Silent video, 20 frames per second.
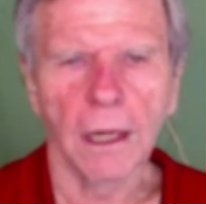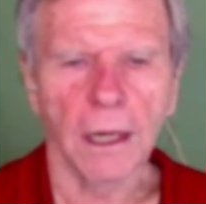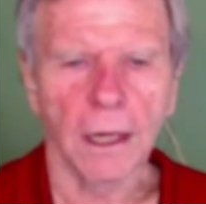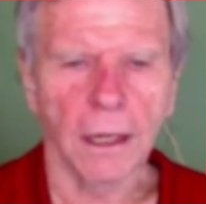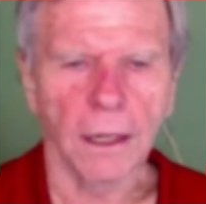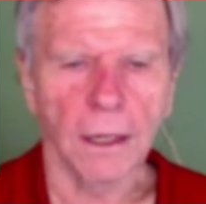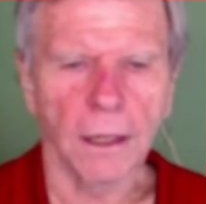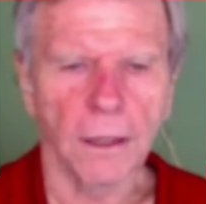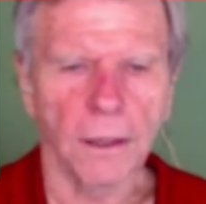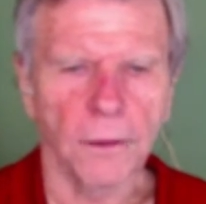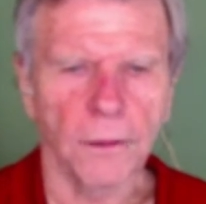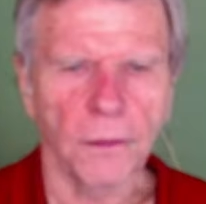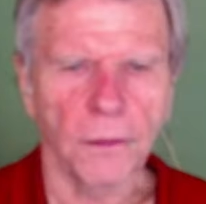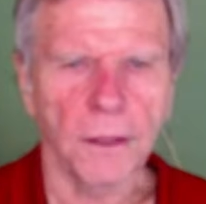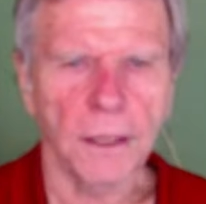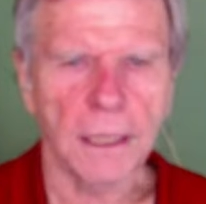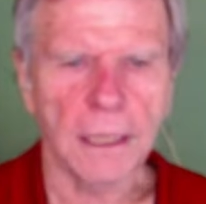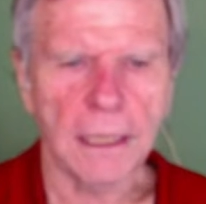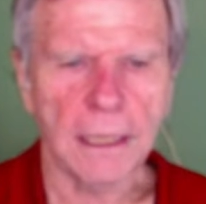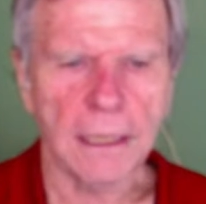on
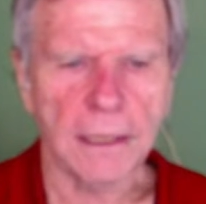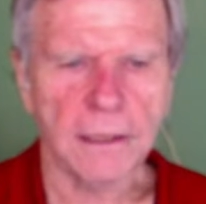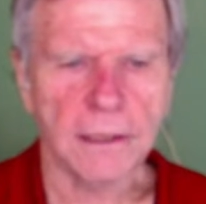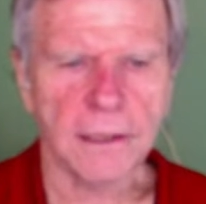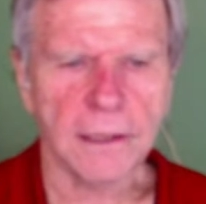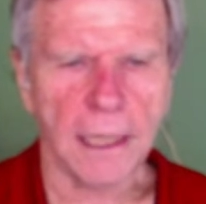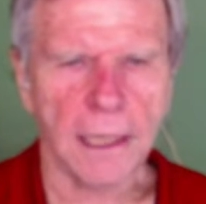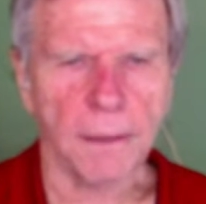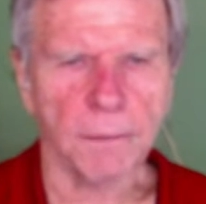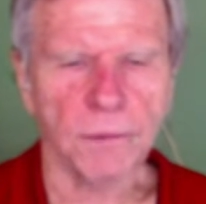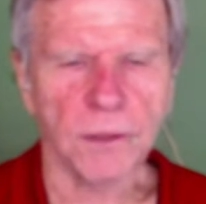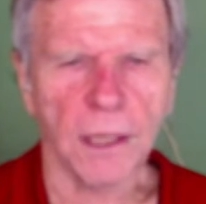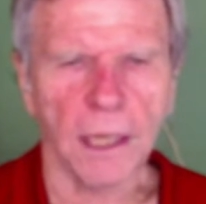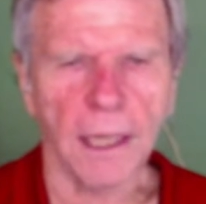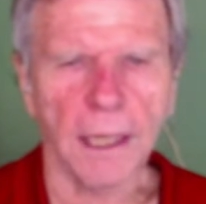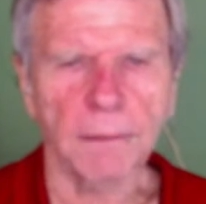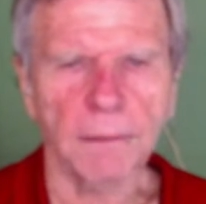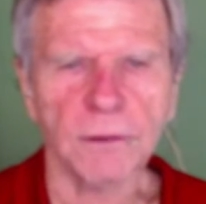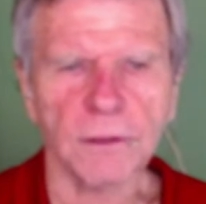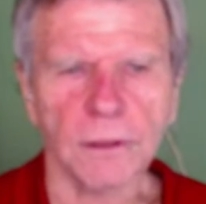the setup
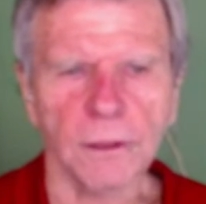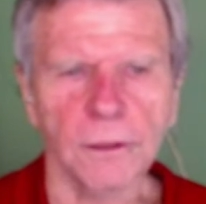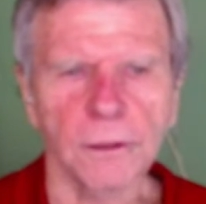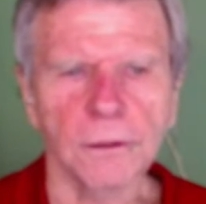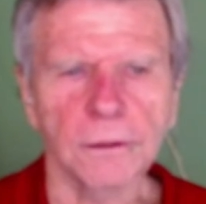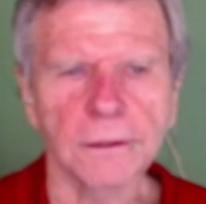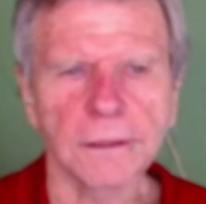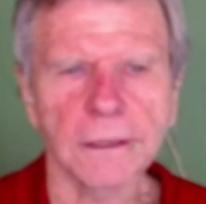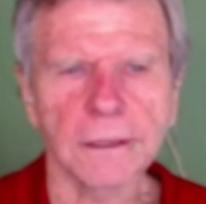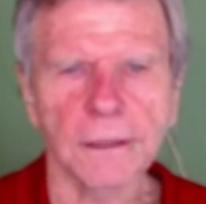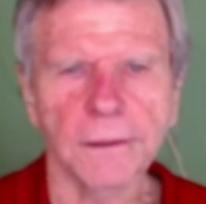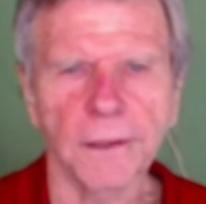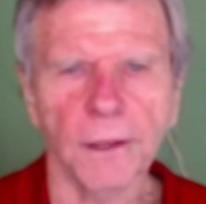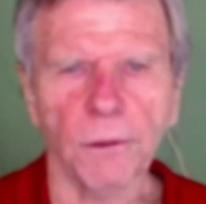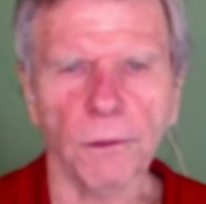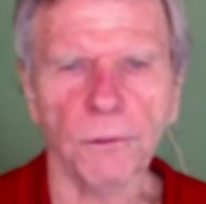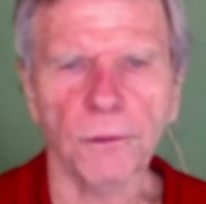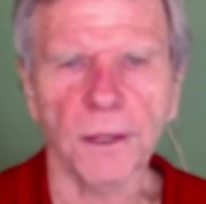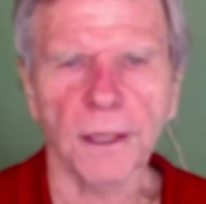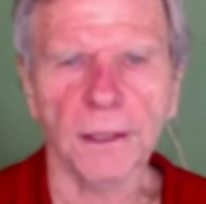time. So
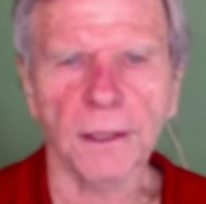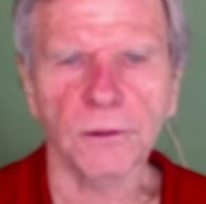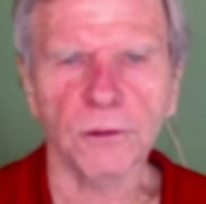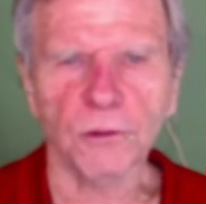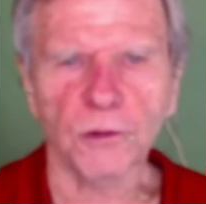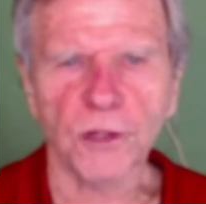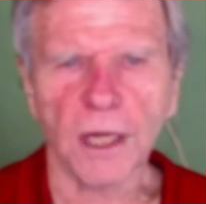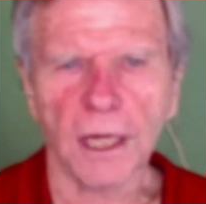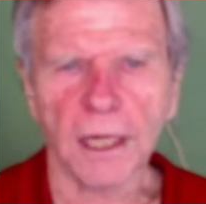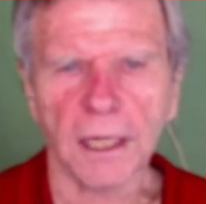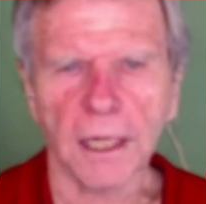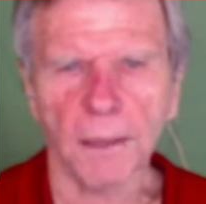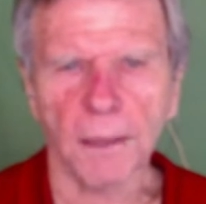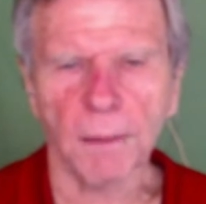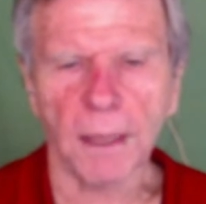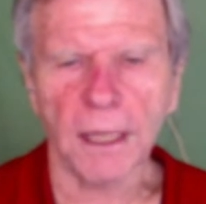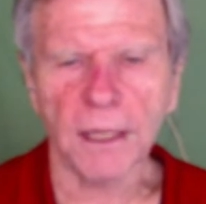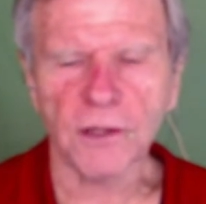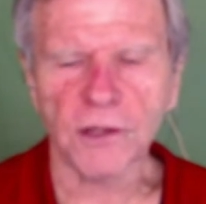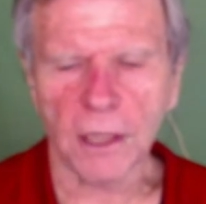another thing to check on
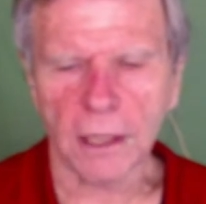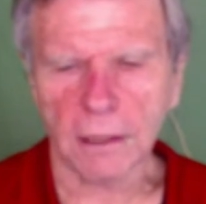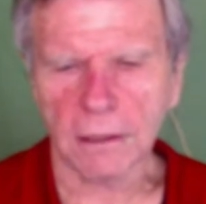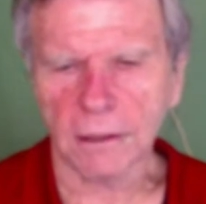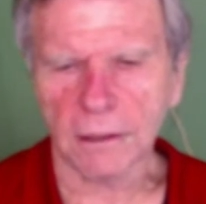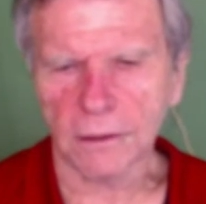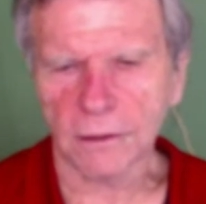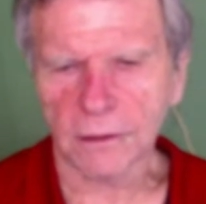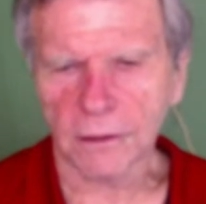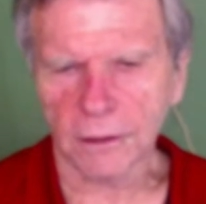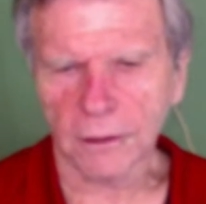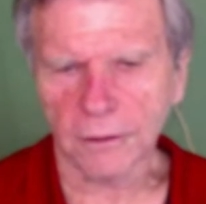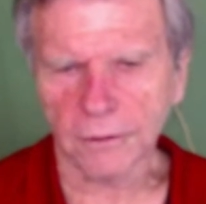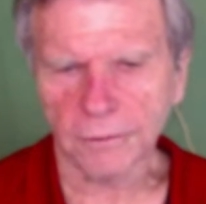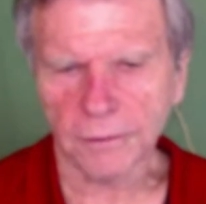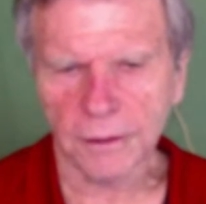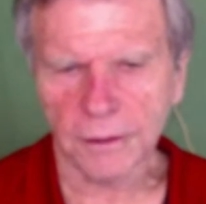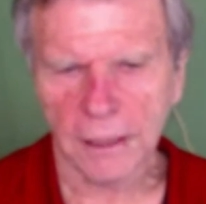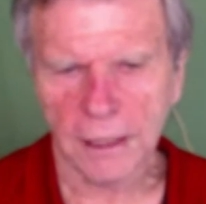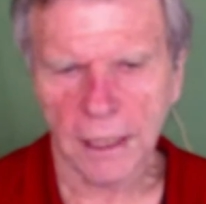my checklist. So
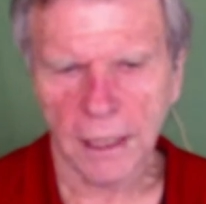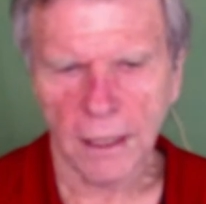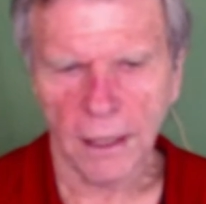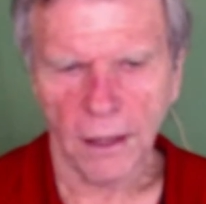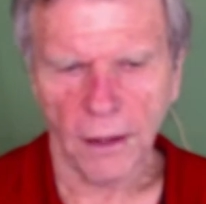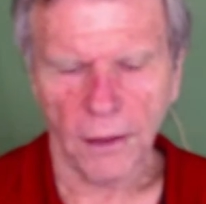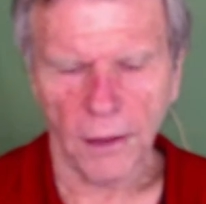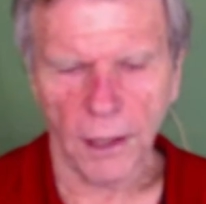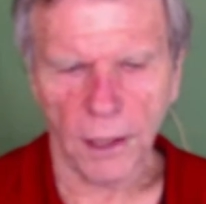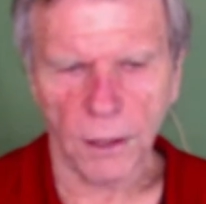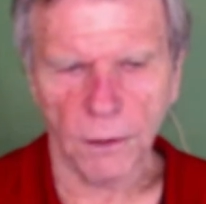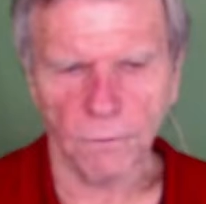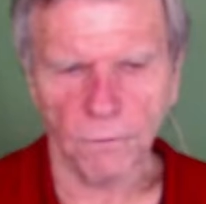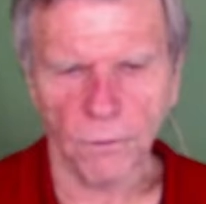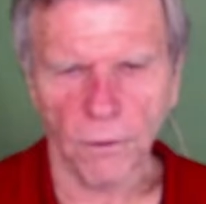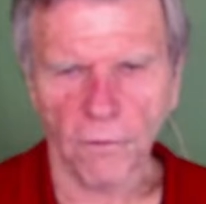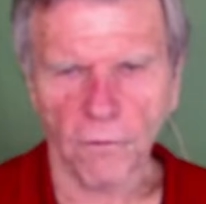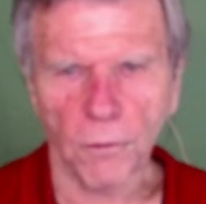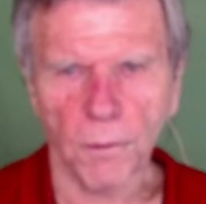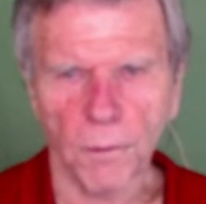thank you
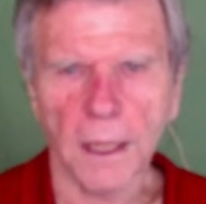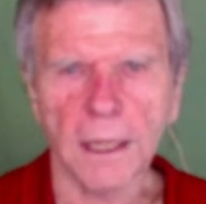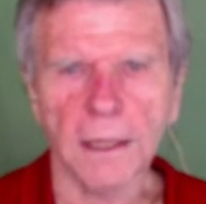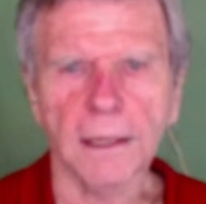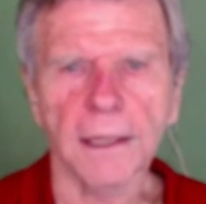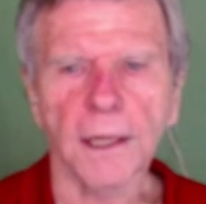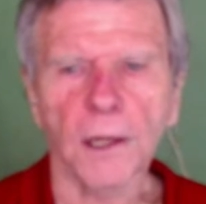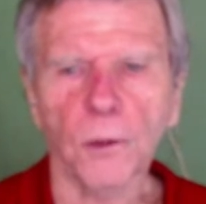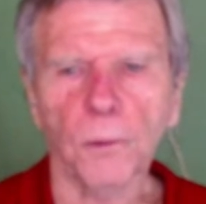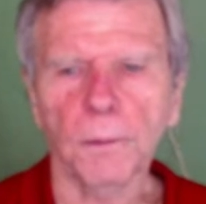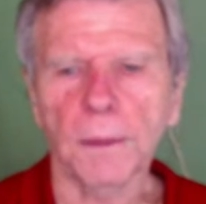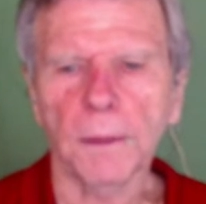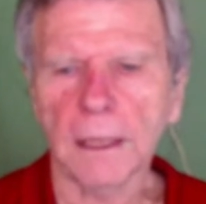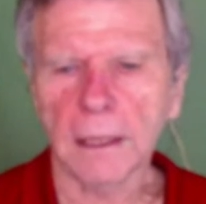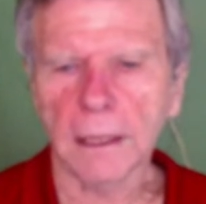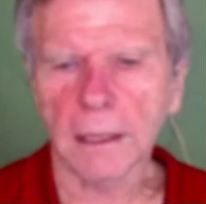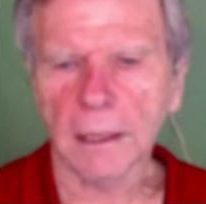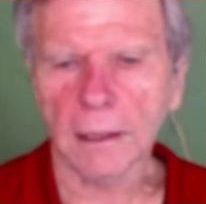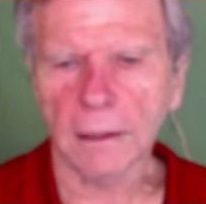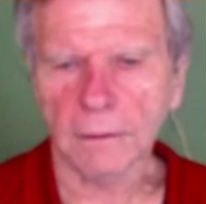for everybody that helped
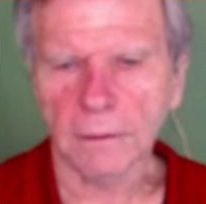me